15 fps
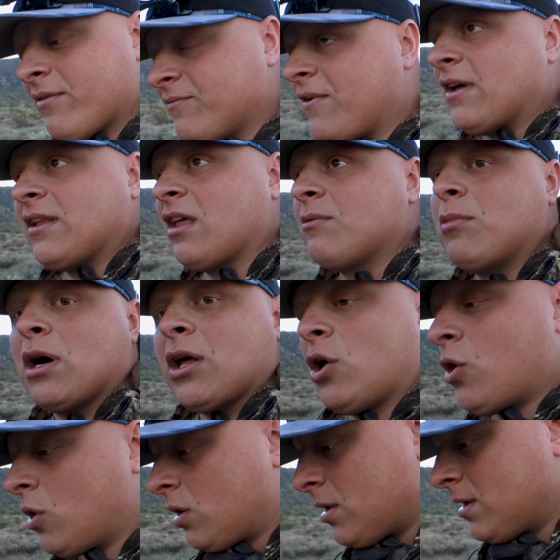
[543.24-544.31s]
We haven't found the other buck at
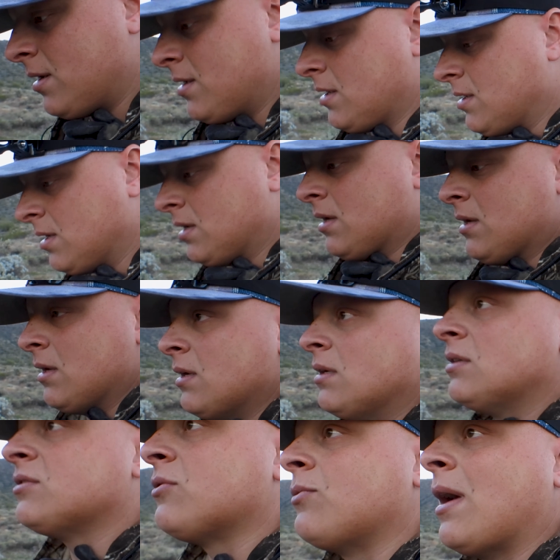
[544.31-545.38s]
all.
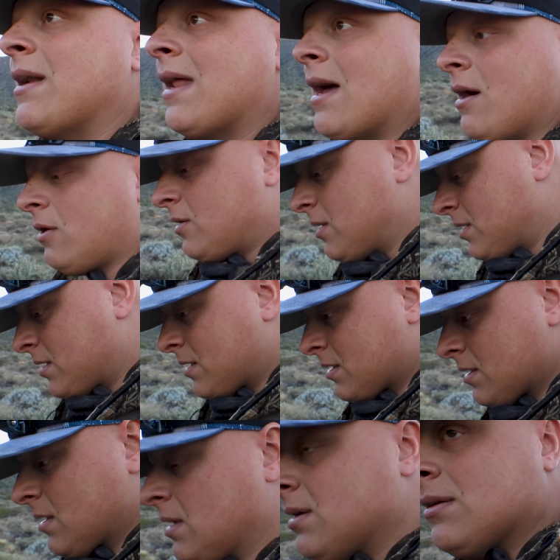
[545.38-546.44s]
But right now,
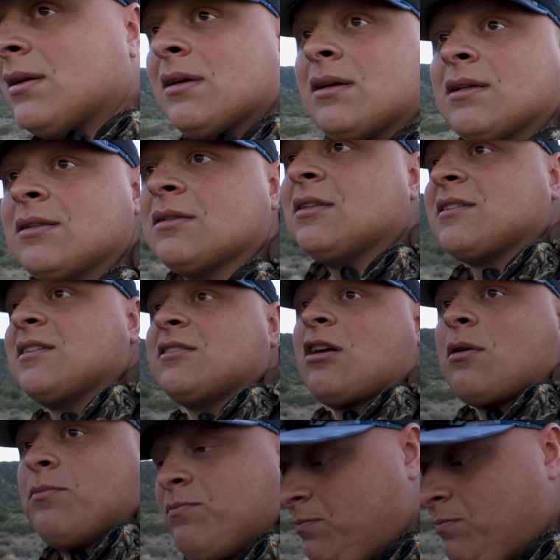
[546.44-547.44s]
this is our